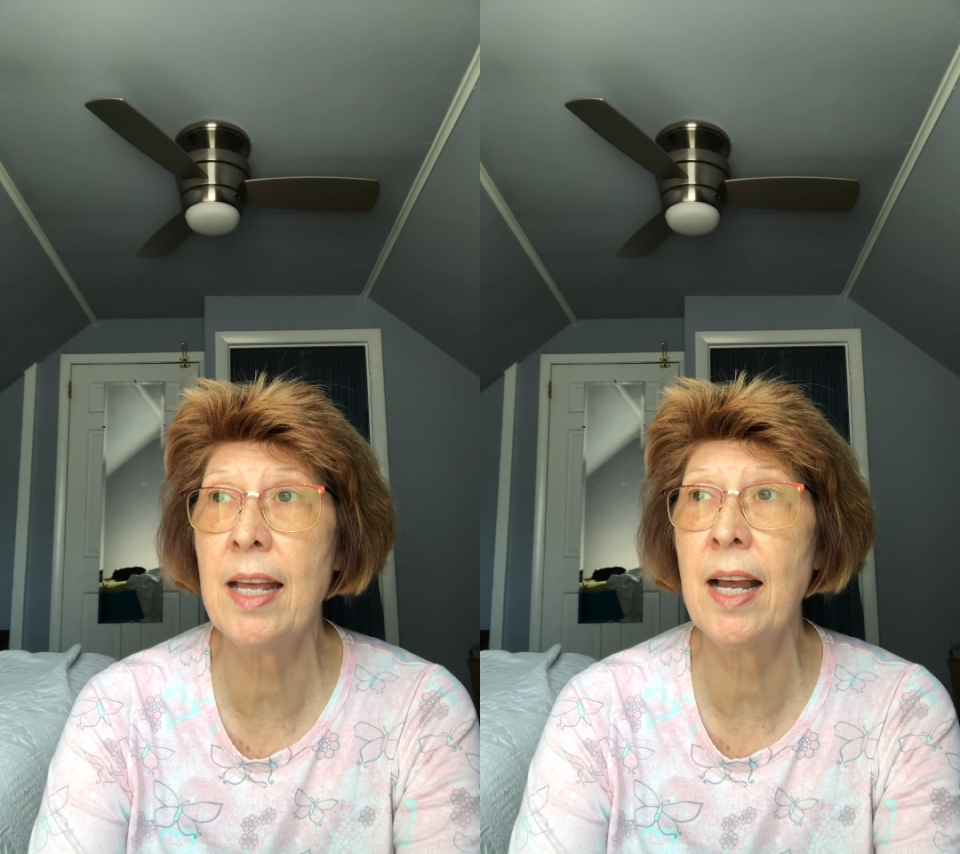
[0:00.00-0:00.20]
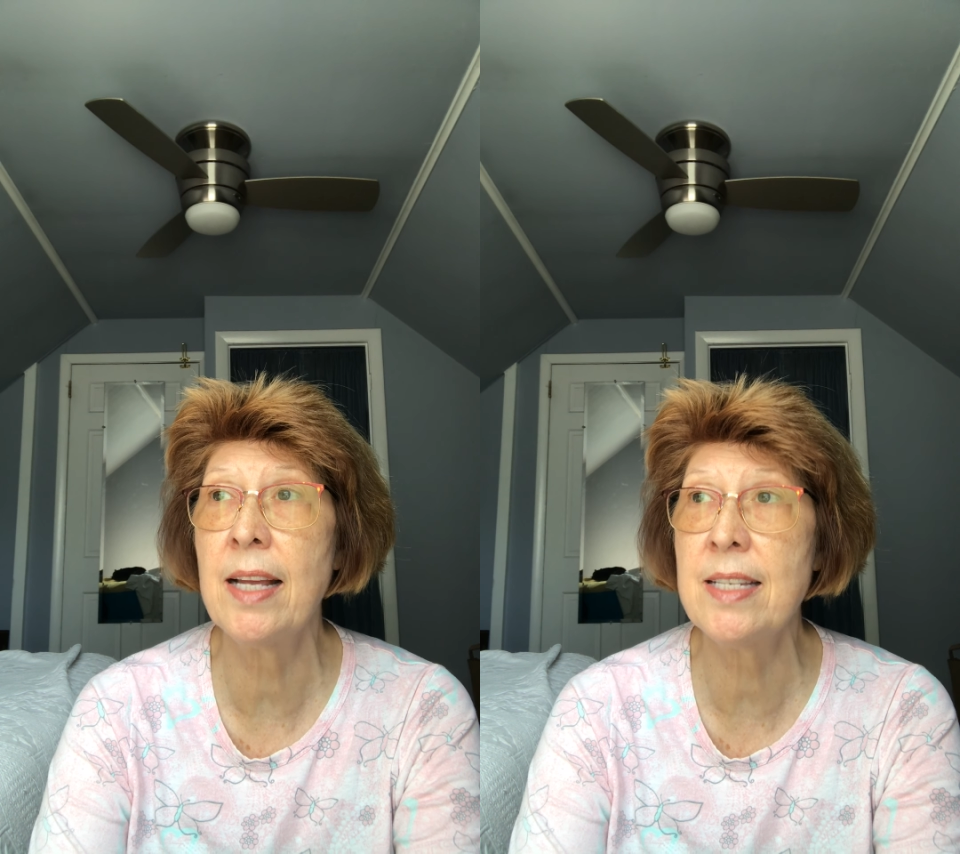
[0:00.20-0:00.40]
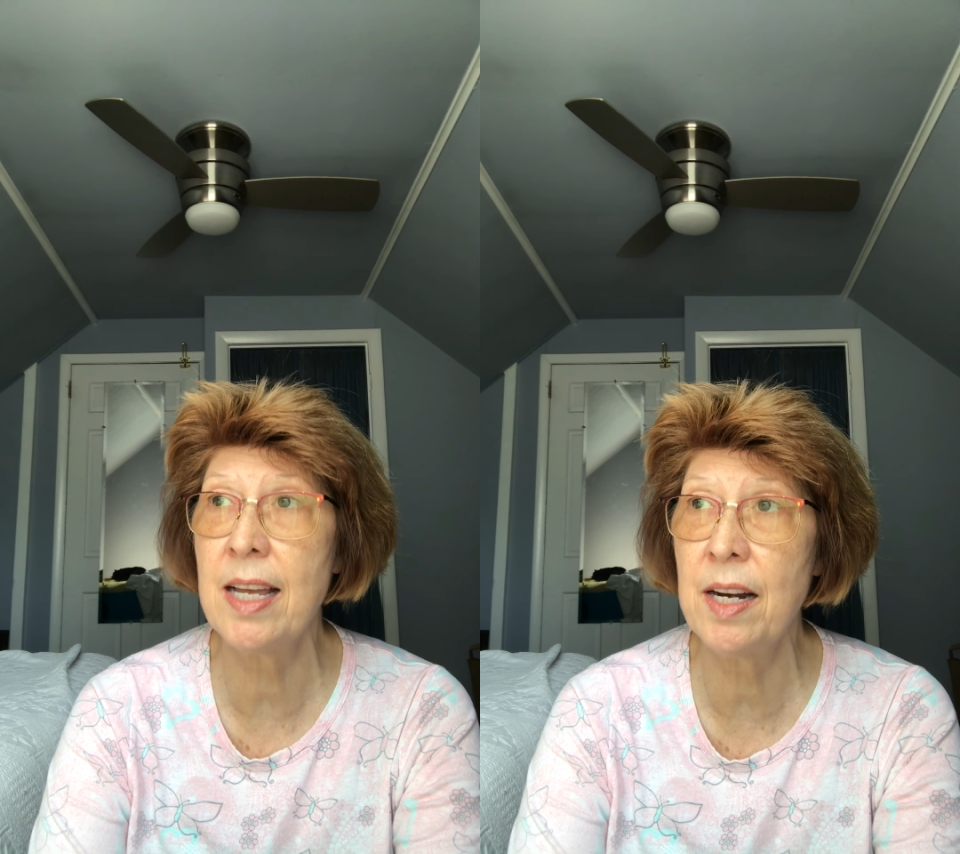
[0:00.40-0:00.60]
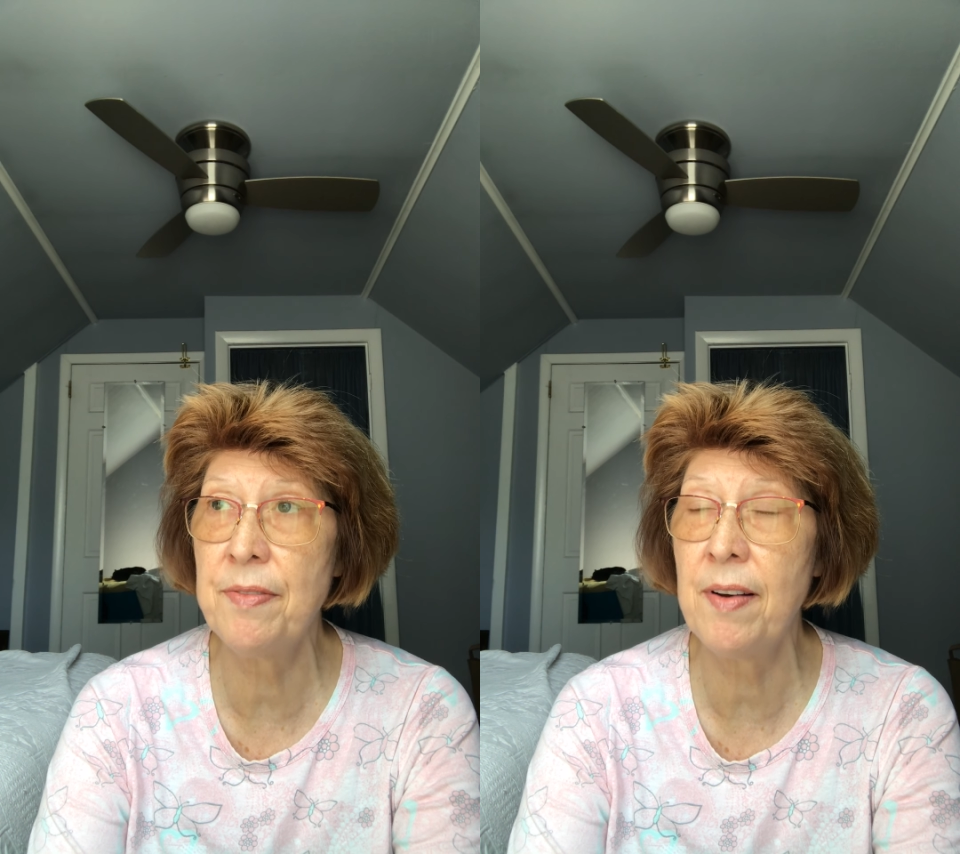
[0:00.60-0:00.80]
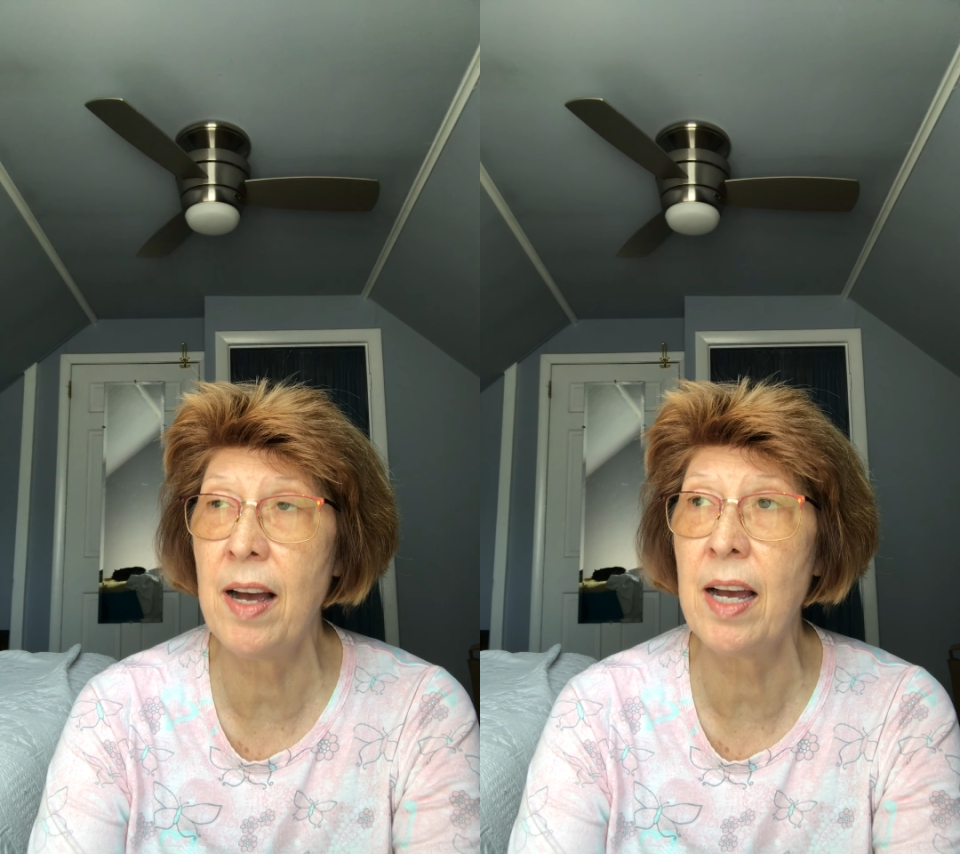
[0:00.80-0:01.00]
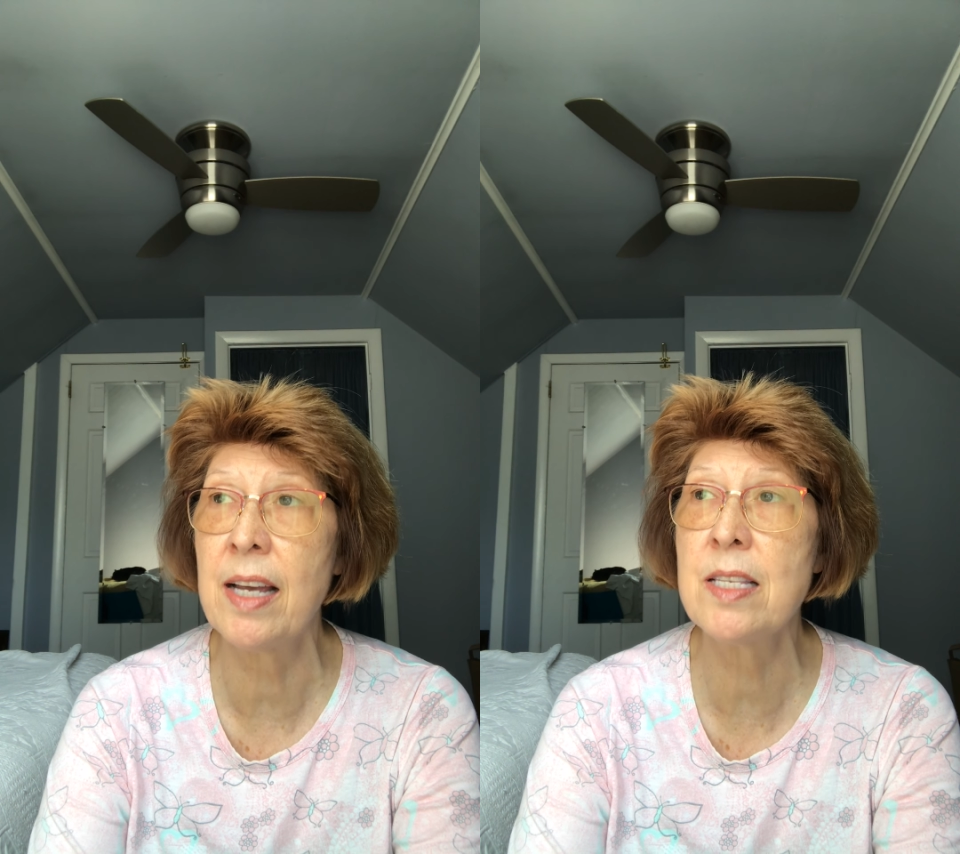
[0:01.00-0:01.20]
and identify